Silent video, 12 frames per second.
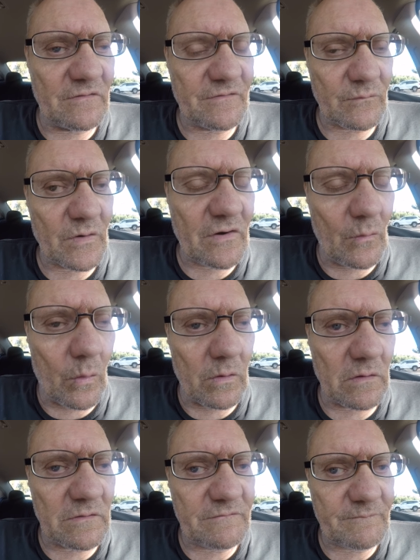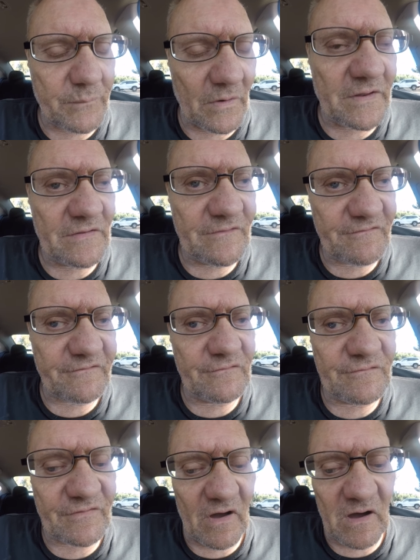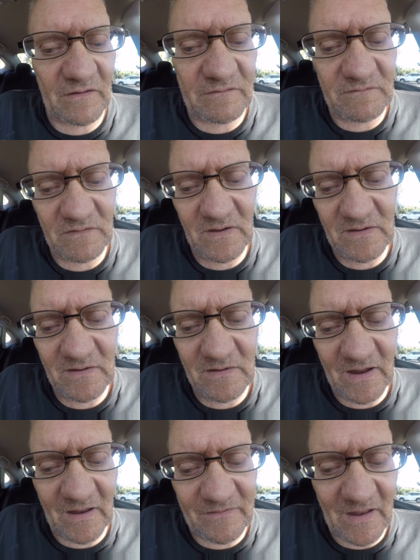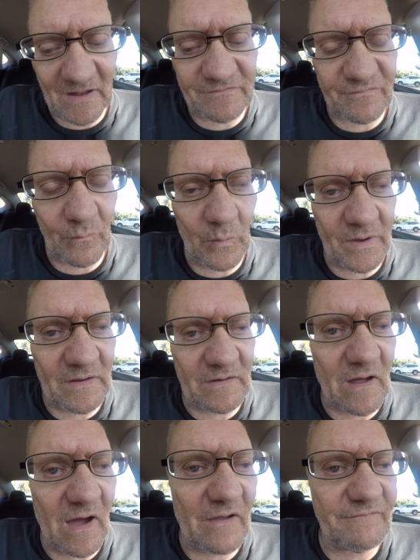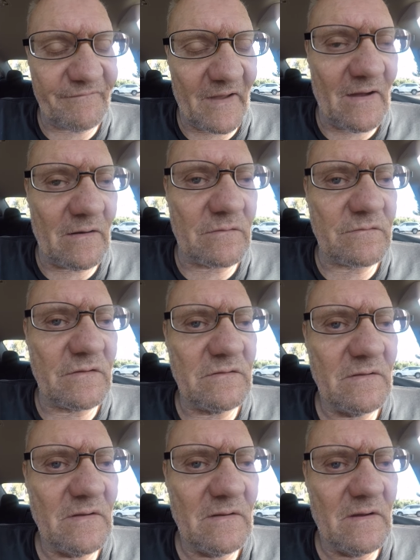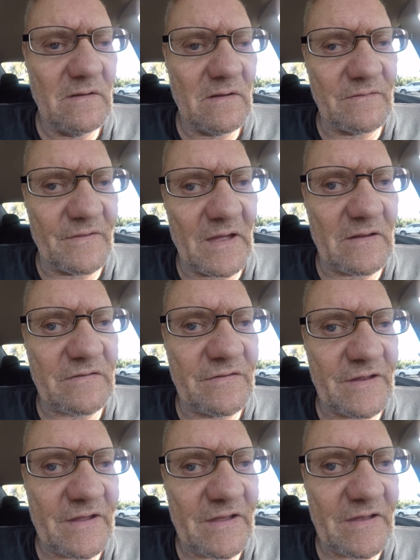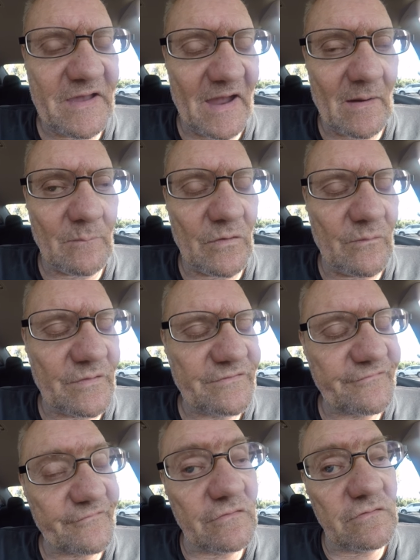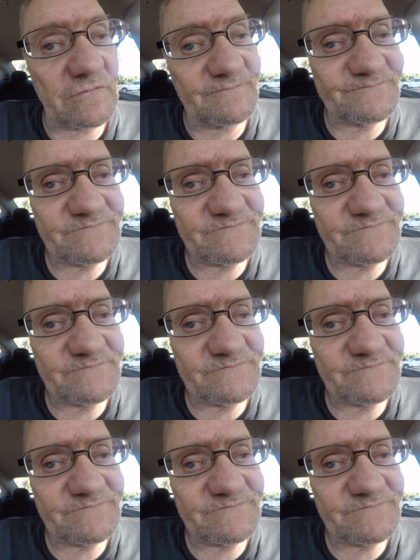to record putting the shoes on, and that's when I found that the camera was full.